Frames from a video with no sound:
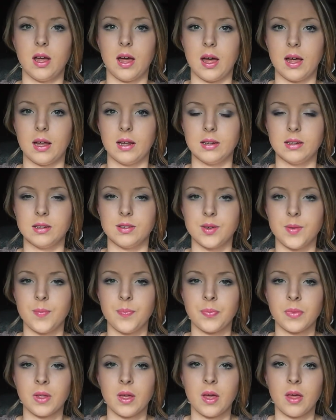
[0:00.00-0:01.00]
and
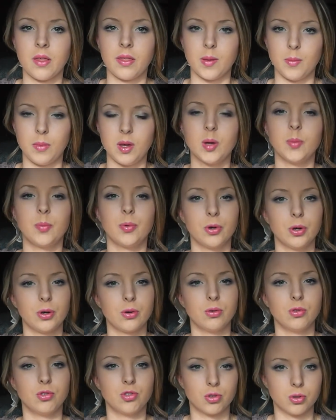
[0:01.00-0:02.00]
they meet a boy
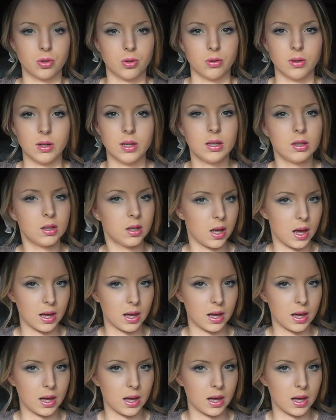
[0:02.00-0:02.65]
called Troy,